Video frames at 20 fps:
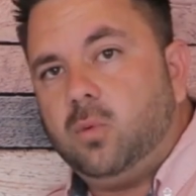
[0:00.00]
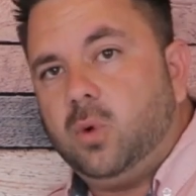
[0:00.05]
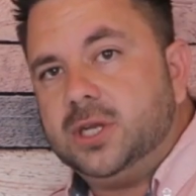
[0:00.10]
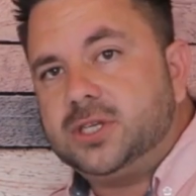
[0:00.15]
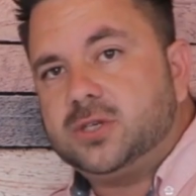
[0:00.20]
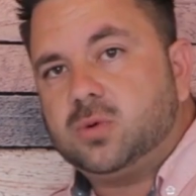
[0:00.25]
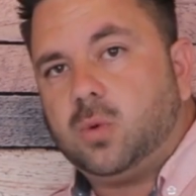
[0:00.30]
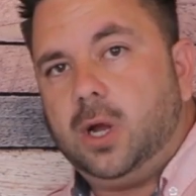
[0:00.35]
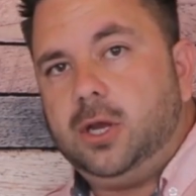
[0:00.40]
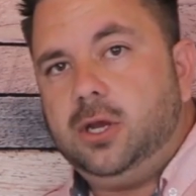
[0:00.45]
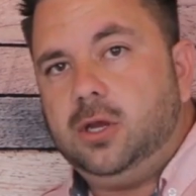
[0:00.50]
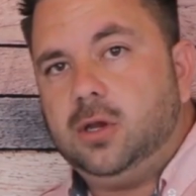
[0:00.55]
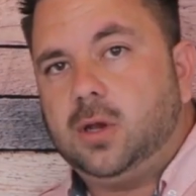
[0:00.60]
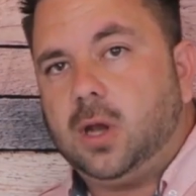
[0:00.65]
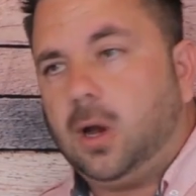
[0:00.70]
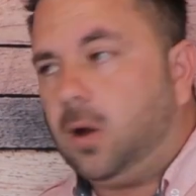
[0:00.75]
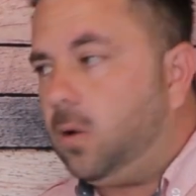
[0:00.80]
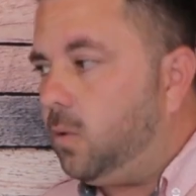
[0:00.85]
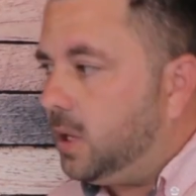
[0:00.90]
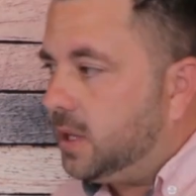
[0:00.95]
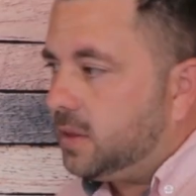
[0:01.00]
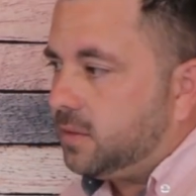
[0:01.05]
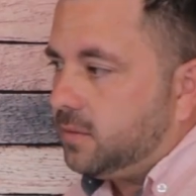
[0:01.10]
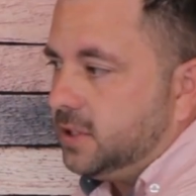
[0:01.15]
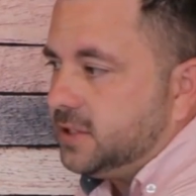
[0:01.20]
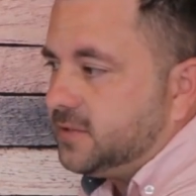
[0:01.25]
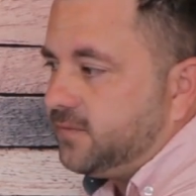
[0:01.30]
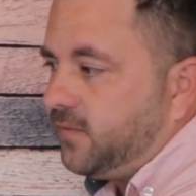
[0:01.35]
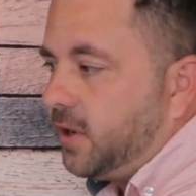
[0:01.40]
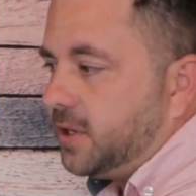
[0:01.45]
which one you go with,
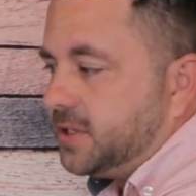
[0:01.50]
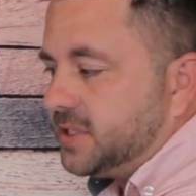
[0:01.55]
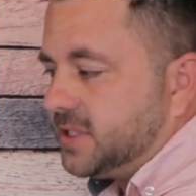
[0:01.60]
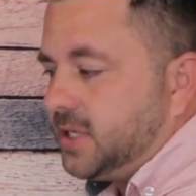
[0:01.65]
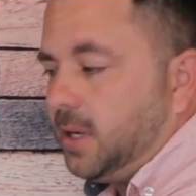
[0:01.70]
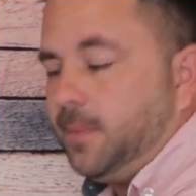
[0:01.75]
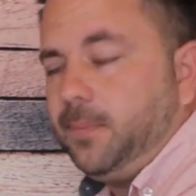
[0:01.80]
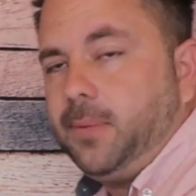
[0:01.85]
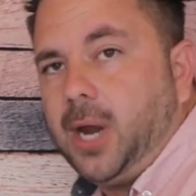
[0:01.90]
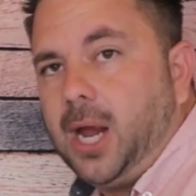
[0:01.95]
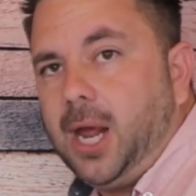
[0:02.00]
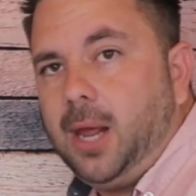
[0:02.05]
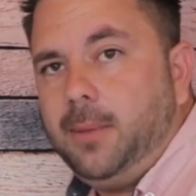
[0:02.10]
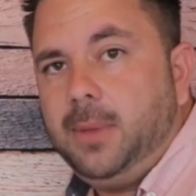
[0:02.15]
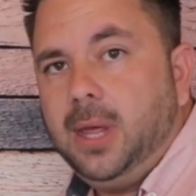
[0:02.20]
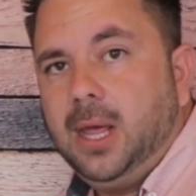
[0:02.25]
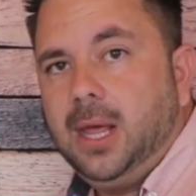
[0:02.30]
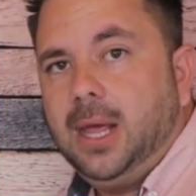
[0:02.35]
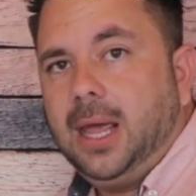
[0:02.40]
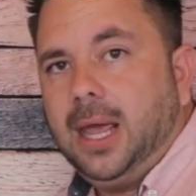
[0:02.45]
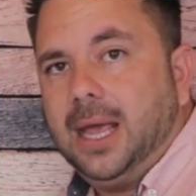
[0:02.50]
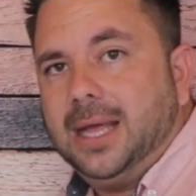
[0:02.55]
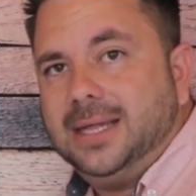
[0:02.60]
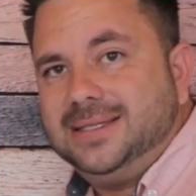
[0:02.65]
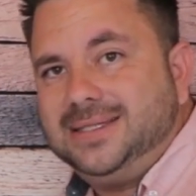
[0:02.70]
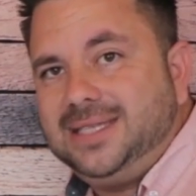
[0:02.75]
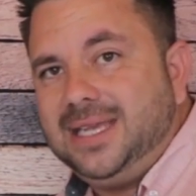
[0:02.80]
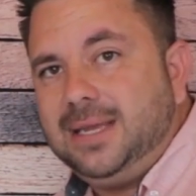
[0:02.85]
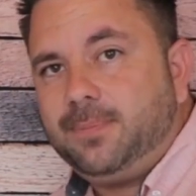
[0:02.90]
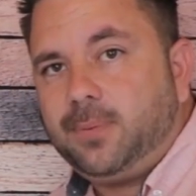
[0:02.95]
as far as subprime and
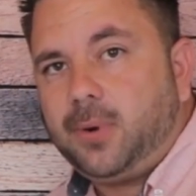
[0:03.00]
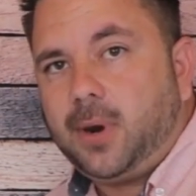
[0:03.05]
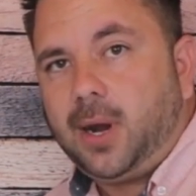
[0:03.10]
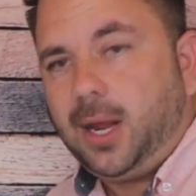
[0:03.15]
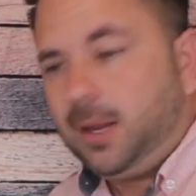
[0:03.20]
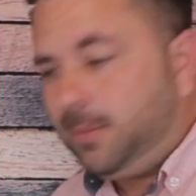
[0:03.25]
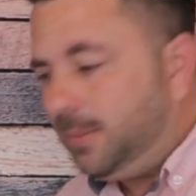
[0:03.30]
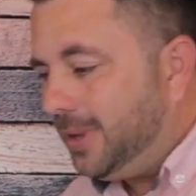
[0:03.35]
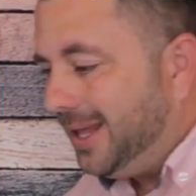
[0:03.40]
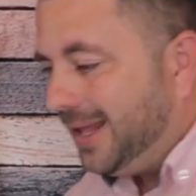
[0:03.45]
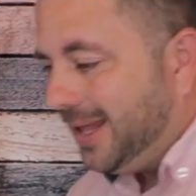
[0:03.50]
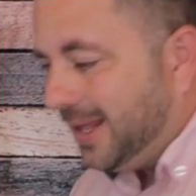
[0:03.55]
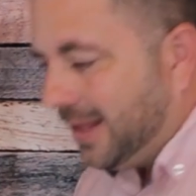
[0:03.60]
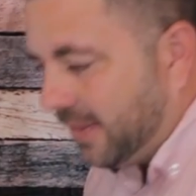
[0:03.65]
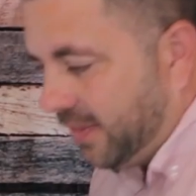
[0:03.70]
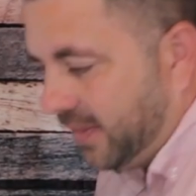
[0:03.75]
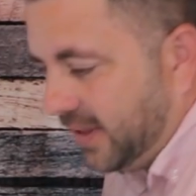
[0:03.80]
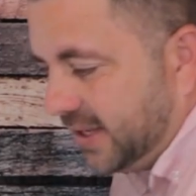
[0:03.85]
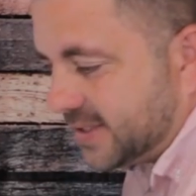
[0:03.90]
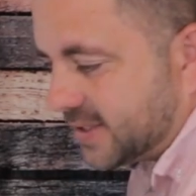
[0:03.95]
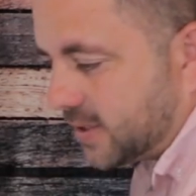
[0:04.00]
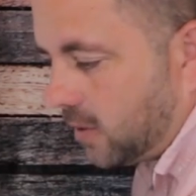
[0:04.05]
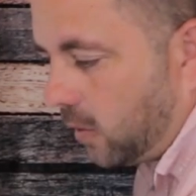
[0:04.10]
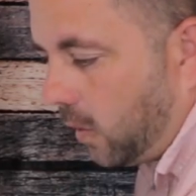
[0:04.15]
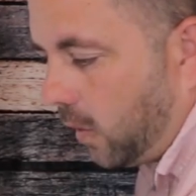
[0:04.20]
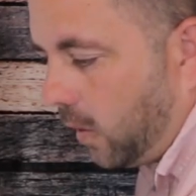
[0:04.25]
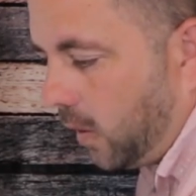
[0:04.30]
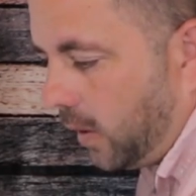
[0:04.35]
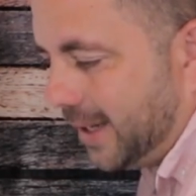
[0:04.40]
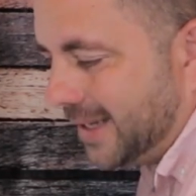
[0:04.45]
deep prime, this
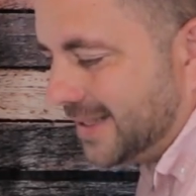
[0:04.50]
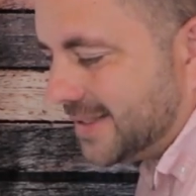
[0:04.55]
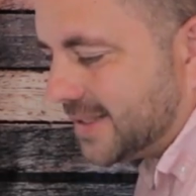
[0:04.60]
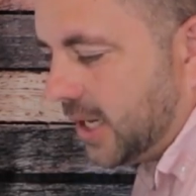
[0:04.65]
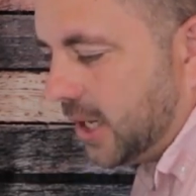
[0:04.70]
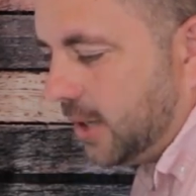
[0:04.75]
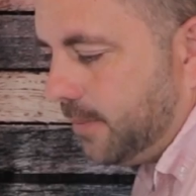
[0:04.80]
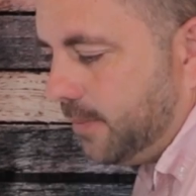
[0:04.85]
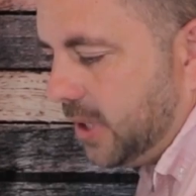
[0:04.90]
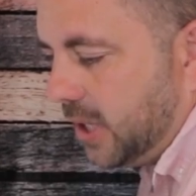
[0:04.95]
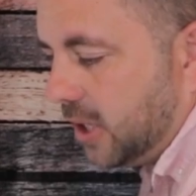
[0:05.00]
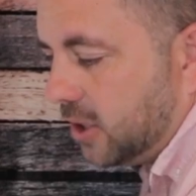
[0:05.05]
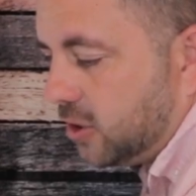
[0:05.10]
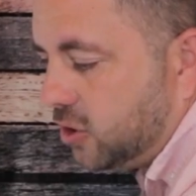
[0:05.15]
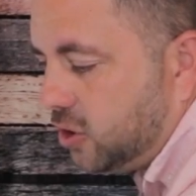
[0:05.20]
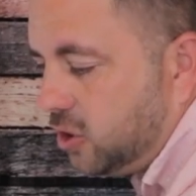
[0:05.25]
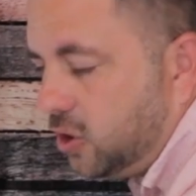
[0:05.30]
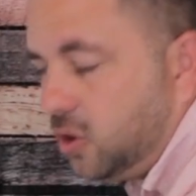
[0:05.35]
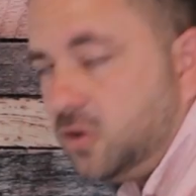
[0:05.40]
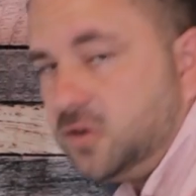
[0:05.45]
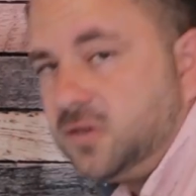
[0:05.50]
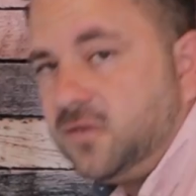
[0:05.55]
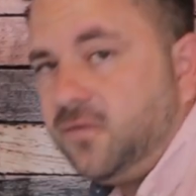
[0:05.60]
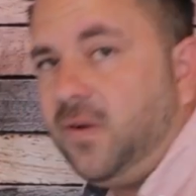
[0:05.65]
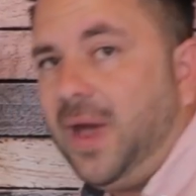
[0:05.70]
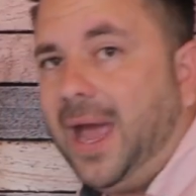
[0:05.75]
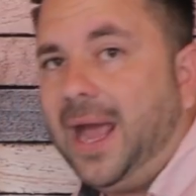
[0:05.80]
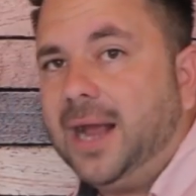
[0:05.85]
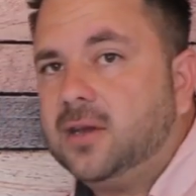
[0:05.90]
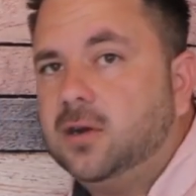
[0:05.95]
car is going to be a huge
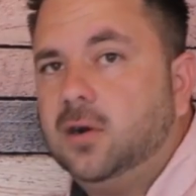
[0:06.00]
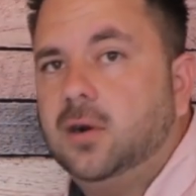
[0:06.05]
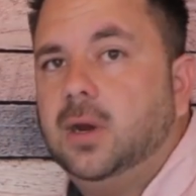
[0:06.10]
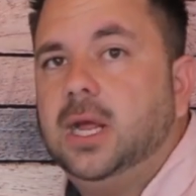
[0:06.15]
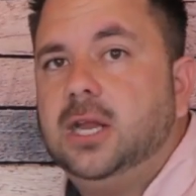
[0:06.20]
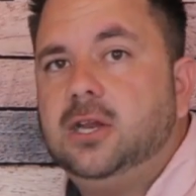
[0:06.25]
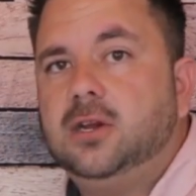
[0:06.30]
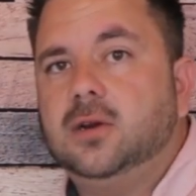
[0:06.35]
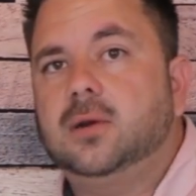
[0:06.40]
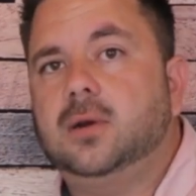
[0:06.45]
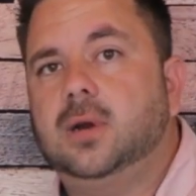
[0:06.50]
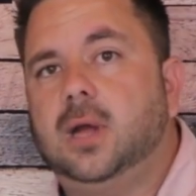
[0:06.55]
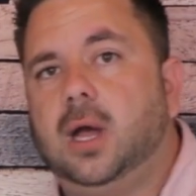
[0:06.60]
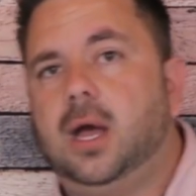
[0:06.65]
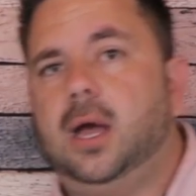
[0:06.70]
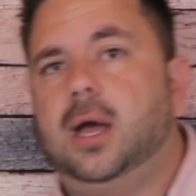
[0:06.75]
factor in your